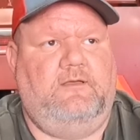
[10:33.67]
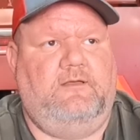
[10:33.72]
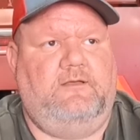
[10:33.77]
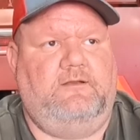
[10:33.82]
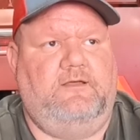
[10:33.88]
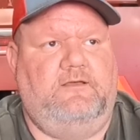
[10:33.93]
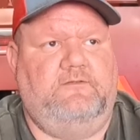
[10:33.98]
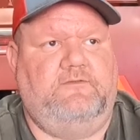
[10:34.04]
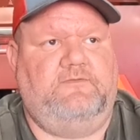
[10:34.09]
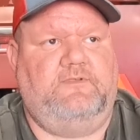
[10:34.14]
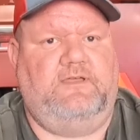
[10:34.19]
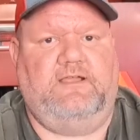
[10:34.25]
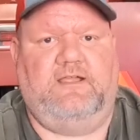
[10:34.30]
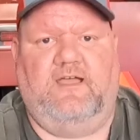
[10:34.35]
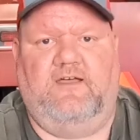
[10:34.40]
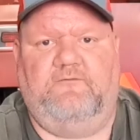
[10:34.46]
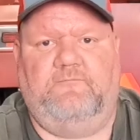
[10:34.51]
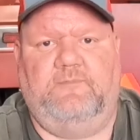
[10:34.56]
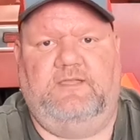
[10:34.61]
Another thing
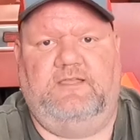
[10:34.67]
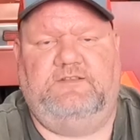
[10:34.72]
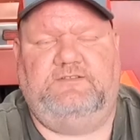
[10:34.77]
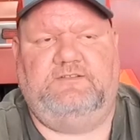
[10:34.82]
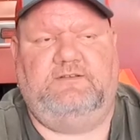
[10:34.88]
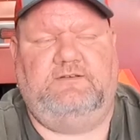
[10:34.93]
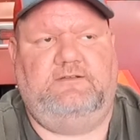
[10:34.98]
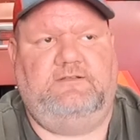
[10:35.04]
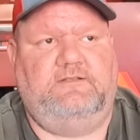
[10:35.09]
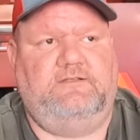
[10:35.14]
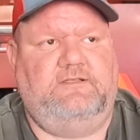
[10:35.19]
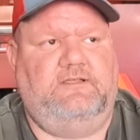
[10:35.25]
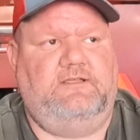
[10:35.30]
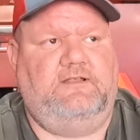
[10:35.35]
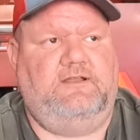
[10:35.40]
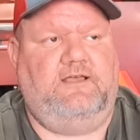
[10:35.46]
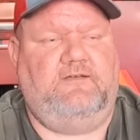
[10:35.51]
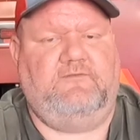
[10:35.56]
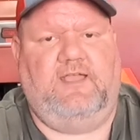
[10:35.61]
I've mentioned,
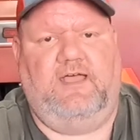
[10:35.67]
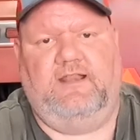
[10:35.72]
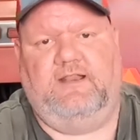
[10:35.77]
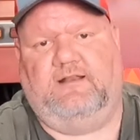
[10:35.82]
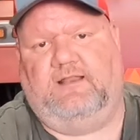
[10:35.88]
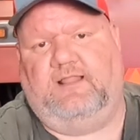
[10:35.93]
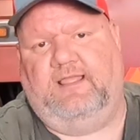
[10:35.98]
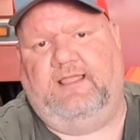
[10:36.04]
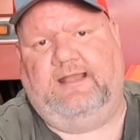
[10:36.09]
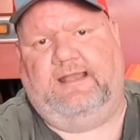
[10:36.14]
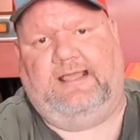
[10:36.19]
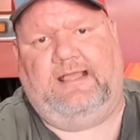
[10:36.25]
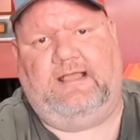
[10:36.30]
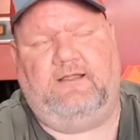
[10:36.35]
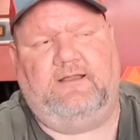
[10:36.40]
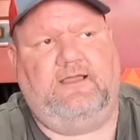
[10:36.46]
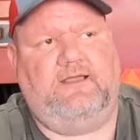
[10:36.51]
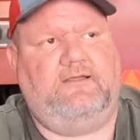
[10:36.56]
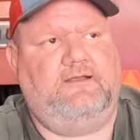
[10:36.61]
and I've got it laid
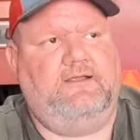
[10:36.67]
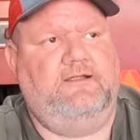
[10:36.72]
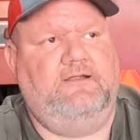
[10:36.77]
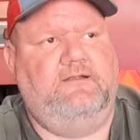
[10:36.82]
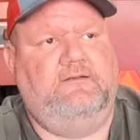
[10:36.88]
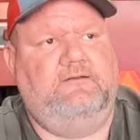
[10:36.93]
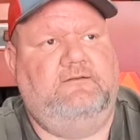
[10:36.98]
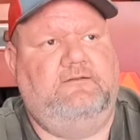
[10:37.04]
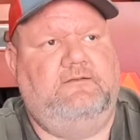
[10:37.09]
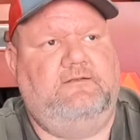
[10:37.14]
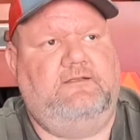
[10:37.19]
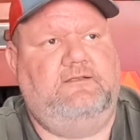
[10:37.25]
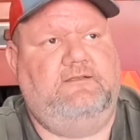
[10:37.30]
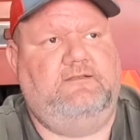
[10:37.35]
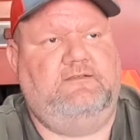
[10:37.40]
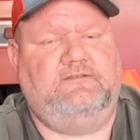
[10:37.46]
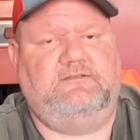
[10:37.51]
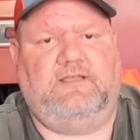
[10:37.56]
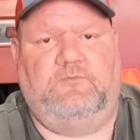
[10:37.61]
out here,
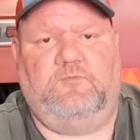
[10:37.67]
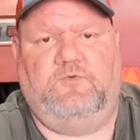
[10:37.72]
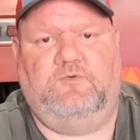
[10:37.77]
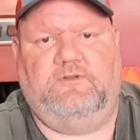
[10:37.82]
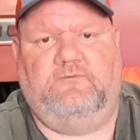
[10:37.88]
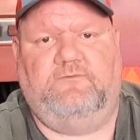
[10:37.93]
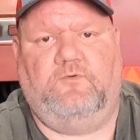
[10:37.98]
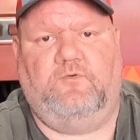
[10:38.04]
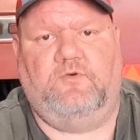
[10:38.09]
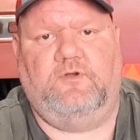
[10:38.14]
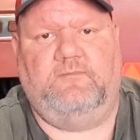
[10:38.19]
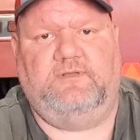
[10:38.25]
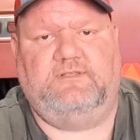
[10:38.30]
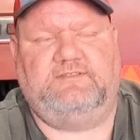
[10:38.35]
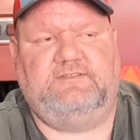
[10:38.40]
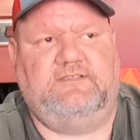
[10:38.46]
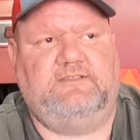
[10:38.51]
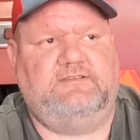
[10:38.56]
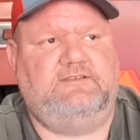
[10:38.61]
is I'm wanting a 40 by
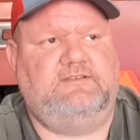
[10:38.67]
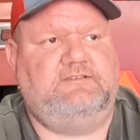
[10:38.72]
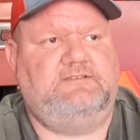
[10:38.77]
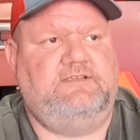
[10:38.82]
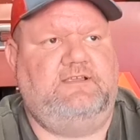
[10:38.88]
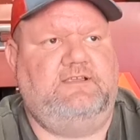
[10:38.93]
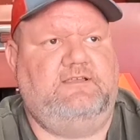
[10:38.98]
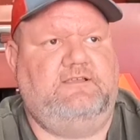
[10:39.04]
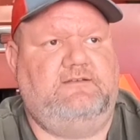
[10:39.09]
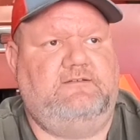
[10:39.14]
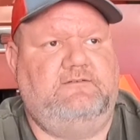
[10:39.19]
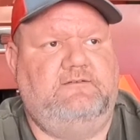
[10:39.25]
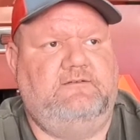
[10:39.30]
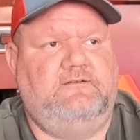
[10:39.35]
60 shed.